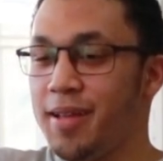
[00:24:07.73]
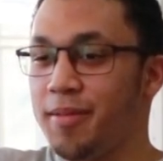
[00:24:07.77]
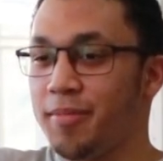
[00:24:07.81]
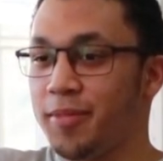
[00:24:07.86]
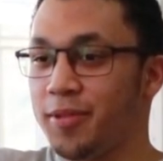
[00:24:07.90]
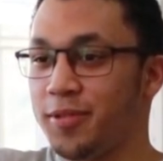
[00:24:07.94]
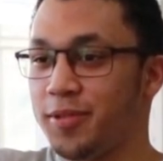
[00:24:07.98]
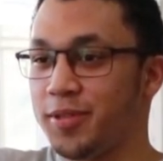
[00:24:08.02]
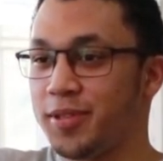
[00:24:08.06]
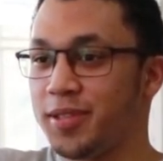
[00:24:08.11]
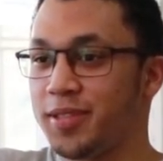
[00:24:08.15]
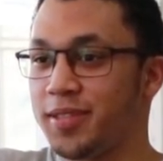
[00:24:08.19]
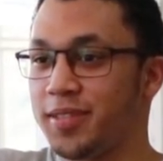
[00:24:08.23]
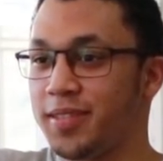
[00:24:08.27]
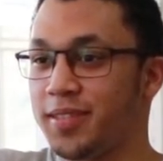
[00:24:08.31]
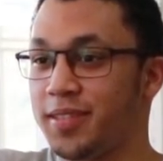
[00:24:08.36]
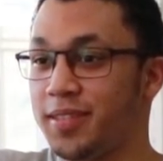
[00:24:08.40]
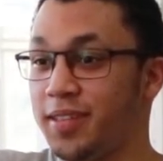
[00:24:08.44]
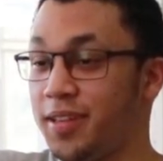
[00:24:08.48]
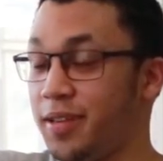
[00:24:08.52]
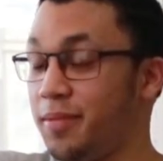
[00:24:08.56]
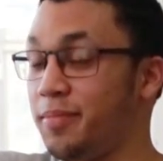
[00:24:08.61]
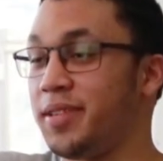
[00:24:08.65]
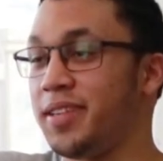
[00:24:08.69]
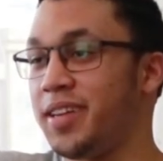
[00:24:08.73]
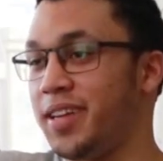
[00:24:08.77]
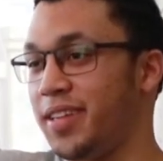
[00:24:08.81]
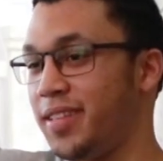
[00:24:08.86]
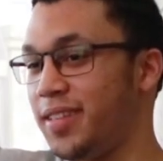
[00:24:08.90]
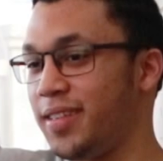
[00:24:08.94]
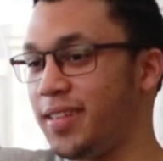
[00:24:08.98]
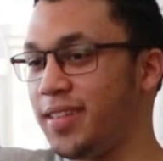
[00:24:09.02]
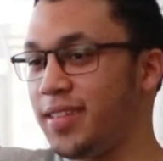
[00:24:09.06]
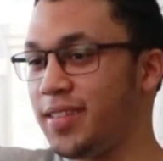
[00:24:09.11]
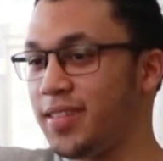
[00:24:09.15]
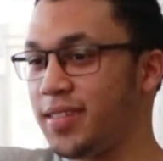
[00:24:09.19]
Because
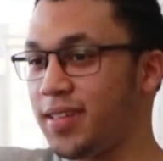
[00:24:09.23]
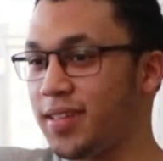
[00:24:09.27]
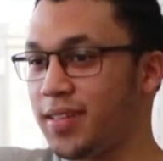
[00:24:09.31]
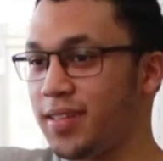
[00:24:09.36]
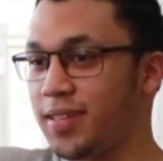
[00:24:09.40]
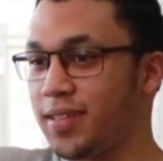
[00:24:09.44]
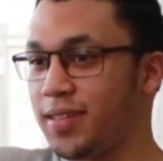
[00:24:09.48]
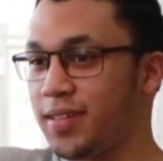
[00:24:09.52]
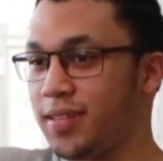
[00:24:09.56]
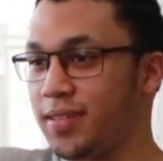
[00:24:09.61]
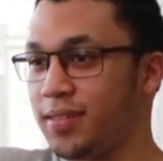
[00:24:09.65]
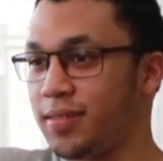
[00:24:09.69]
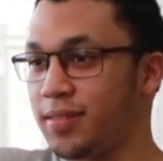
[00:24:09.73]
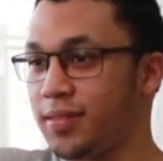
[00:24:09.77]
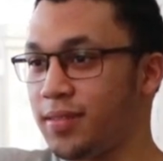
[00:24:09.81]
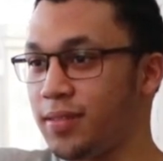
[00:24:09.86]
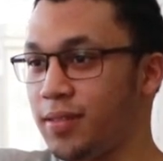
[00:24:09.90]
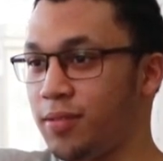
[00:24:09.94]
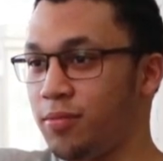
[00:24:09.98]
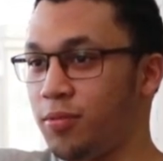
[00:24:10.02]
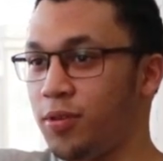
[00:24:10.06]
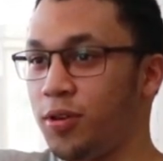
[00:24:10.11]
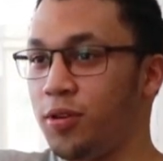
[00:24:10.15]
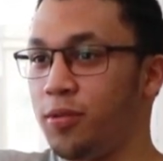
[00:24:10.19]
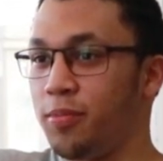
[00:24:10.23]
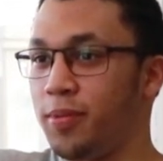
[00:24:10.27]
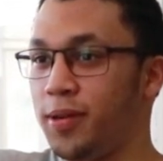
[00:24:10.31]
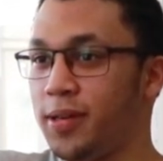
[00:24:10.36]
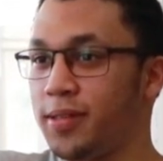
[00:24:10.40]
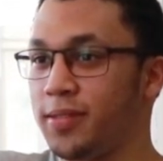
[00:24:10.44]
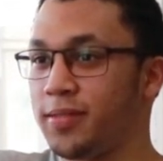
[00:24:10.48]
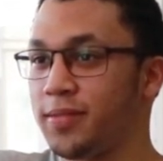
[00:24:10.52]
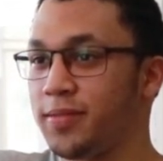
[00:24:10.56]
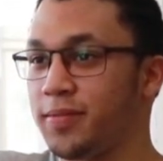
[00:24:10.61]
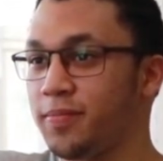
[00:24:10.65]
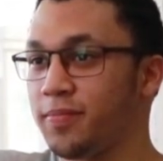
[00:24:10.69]
Terminator is a
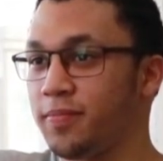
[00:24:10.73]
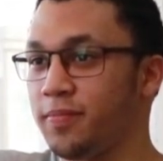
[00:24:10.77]
robot.